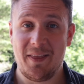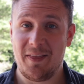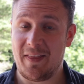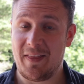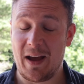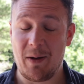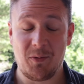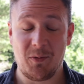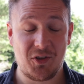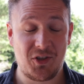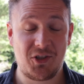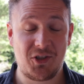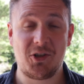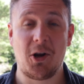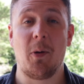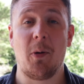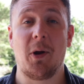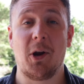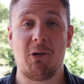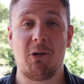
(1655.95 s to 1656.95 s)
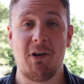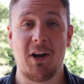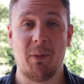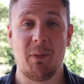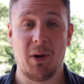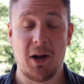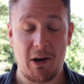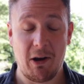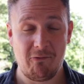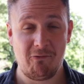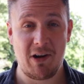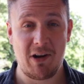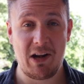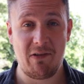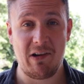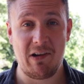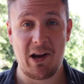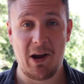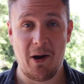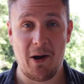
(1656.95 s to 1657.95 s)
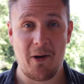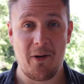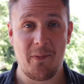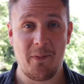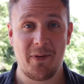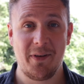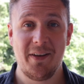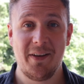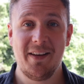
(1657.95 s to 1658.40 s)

That was so incredible. I really, really hope